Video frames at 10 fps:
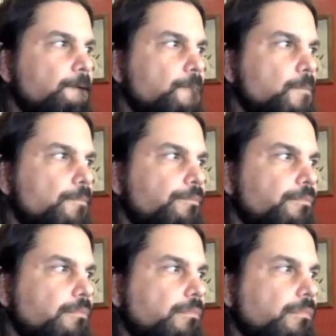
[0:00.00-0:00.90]

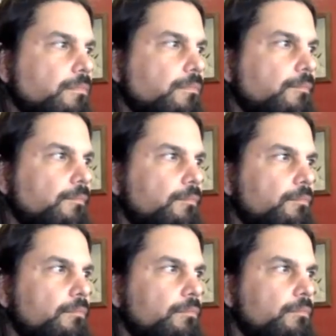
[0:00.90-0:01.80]

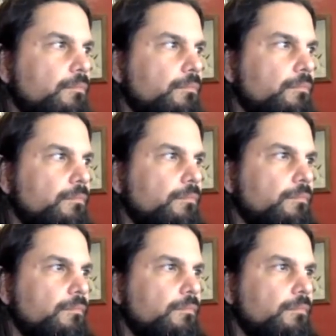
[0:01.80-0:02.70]

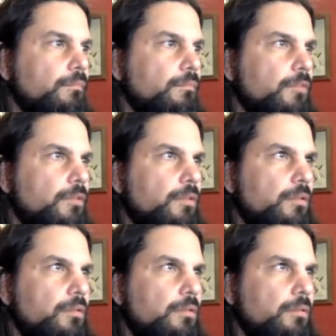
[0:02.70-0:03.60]

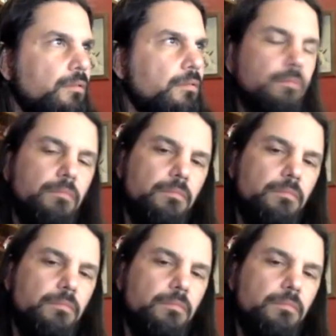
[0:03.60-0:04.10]
(not speaking)